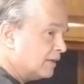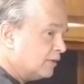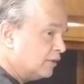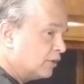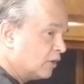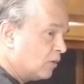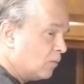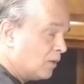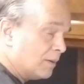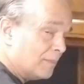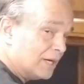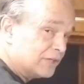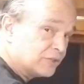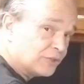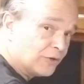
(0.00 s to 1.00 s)
you're going to want to
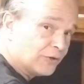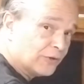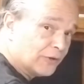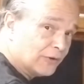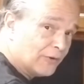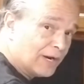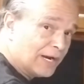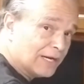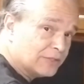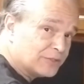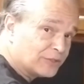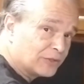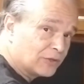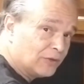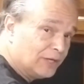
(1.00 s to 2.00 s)
make sure that your hands
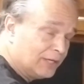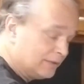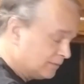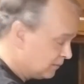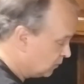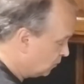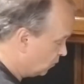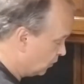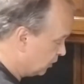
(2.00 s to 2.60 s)
are clean when